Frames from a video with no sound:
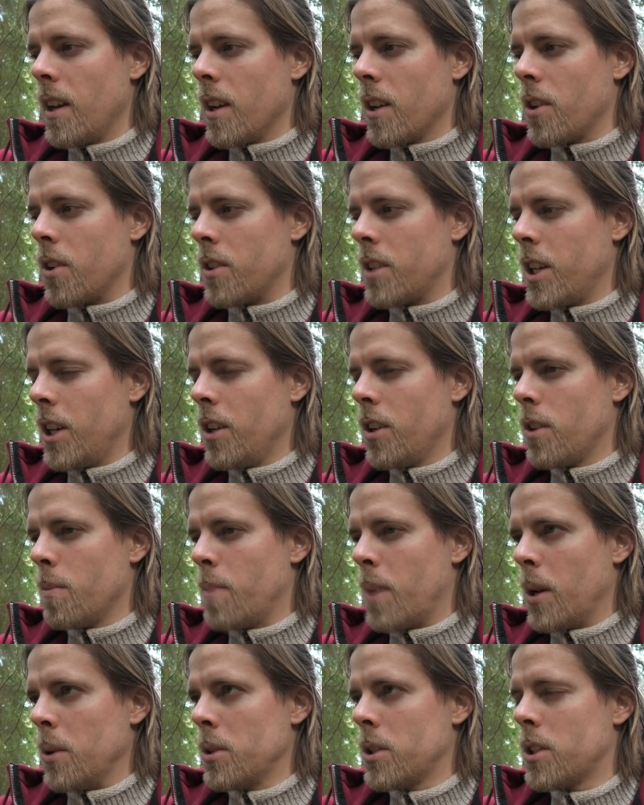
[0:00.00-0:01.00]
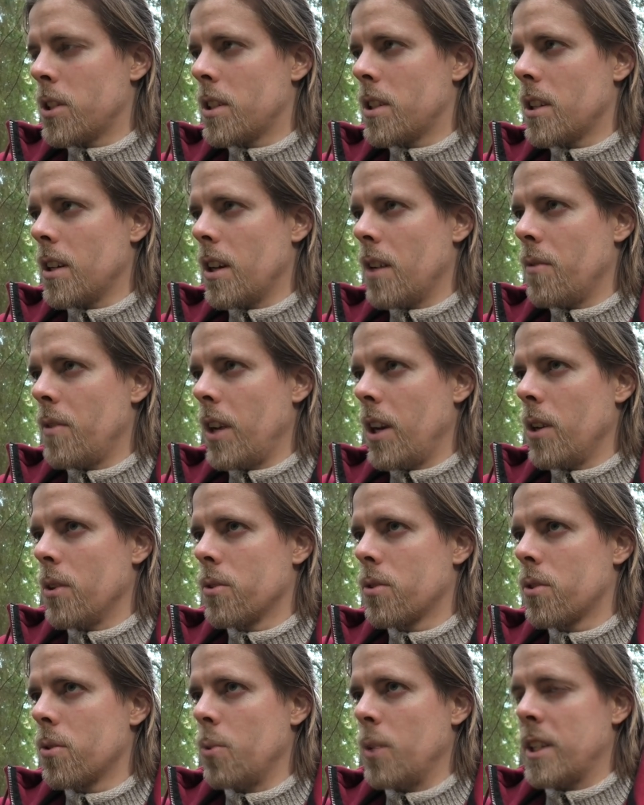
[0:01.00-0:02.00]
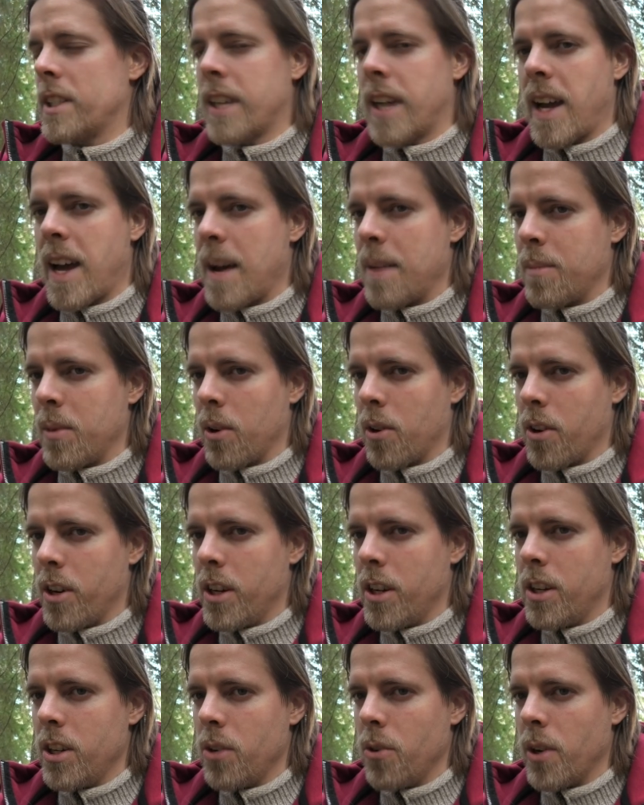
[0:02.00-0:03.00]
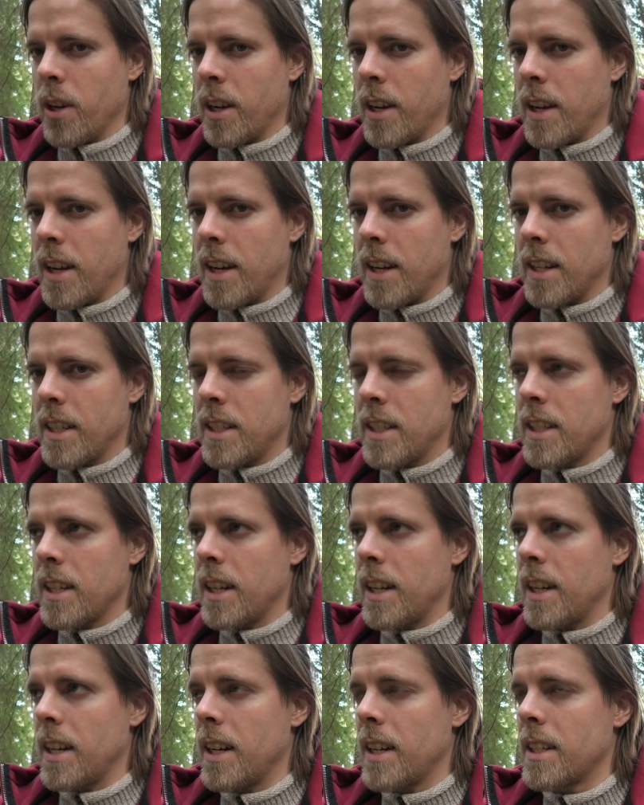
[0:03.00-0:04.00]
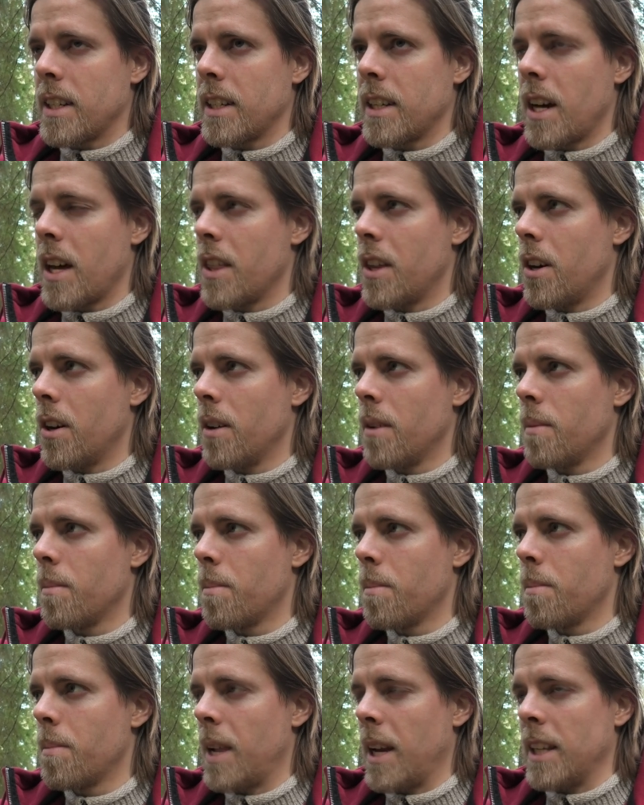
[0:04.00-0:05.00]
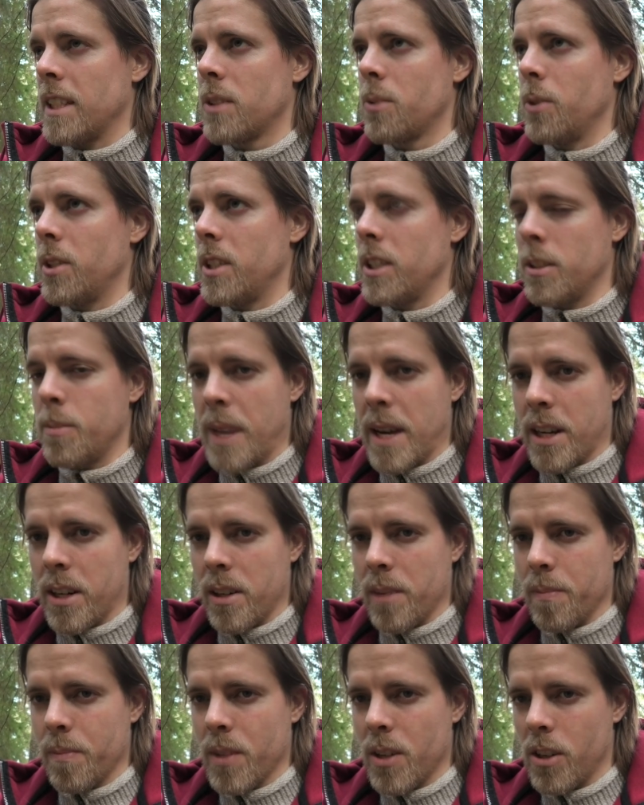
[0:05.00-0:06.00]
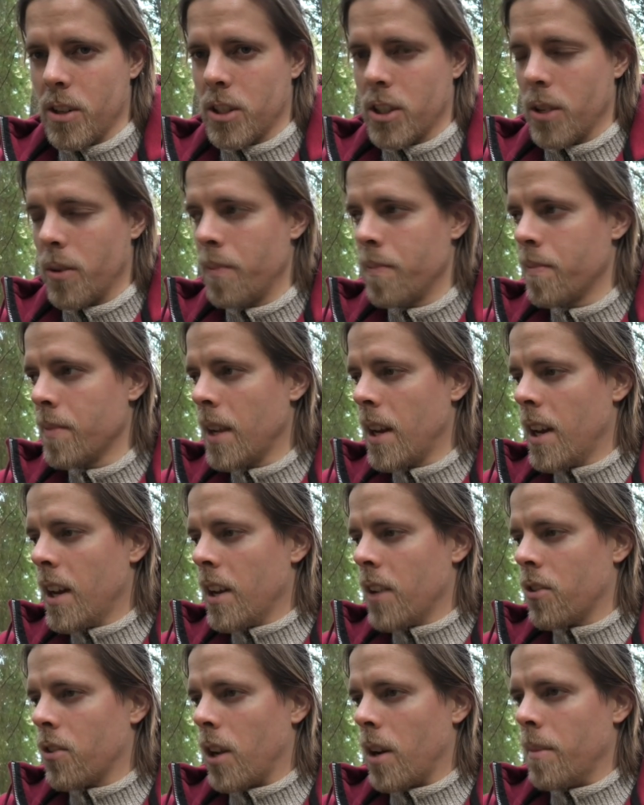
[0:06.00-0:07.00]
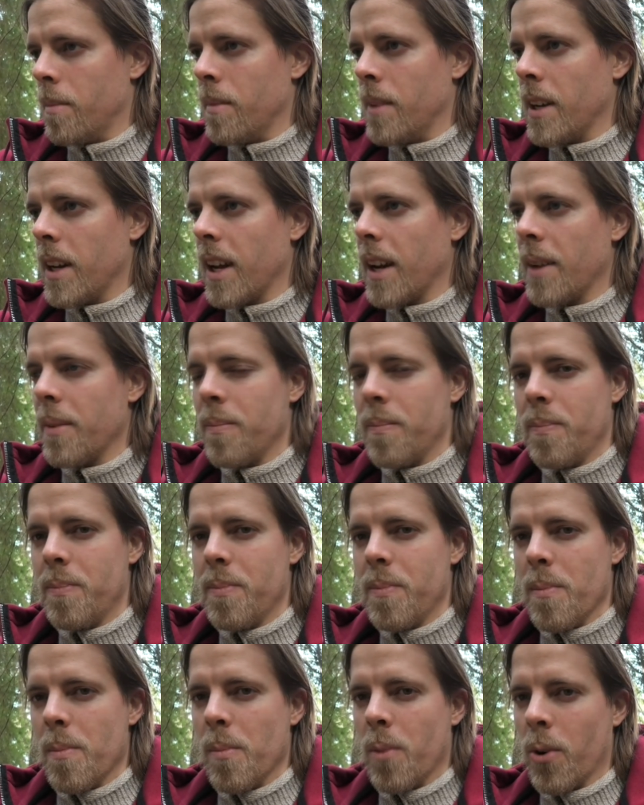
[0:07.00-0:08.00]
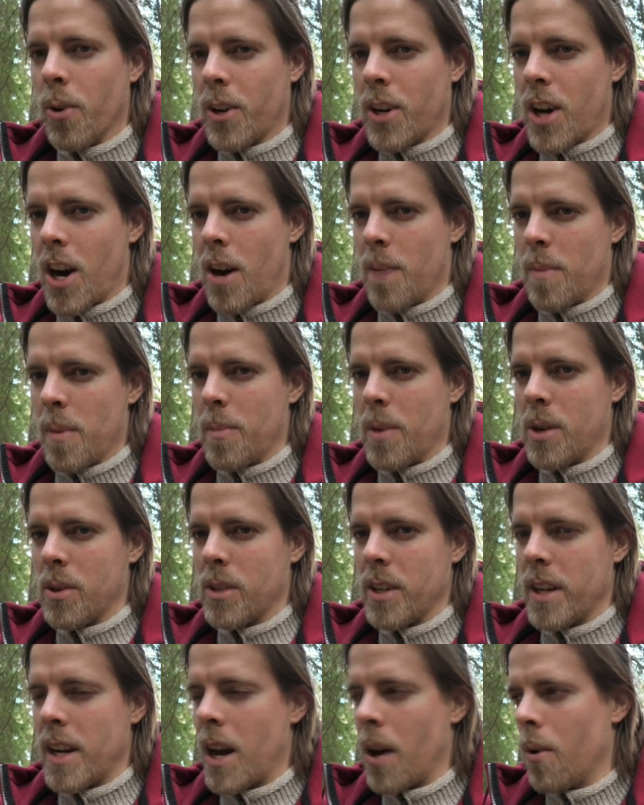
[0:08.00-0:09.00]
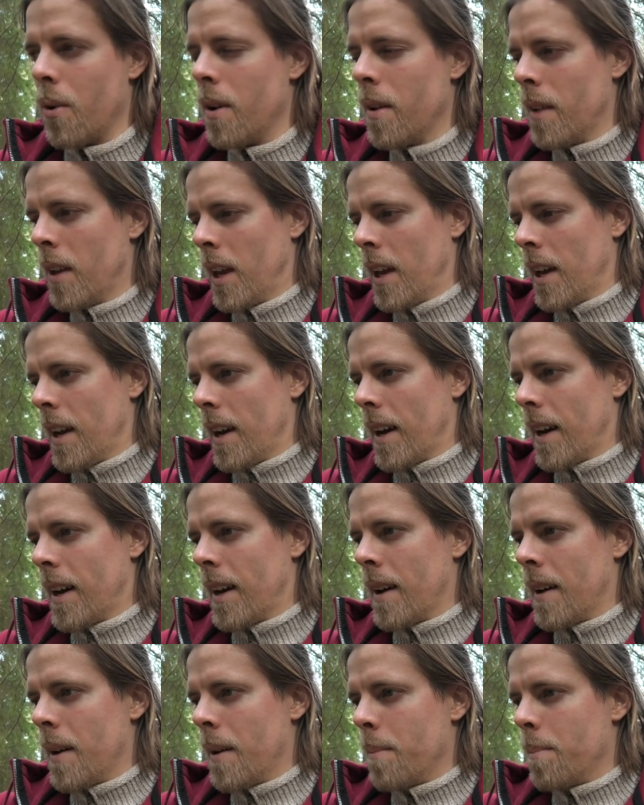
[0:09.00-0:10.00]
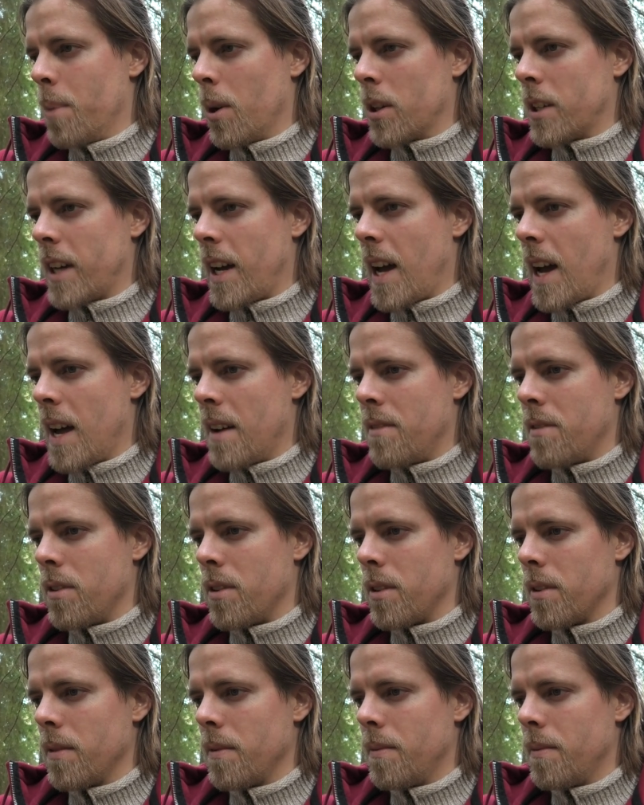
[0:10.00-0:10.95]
continue to post videos, which I am already doing at another place, which is better also. So I'm more calm about it now. But I have